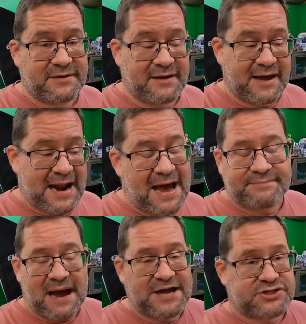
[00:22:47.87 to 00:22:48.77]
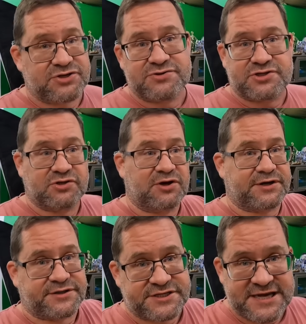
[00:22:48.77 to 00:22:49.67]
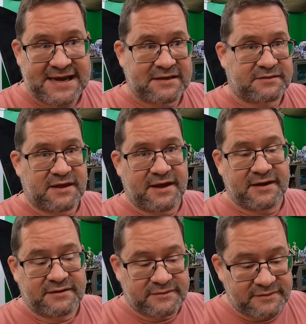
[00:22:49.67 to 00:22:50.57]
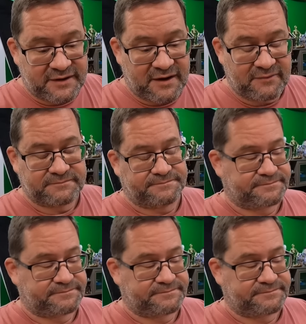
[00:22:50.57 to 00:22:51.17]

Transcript: and I, I choose to look at the second thing and you know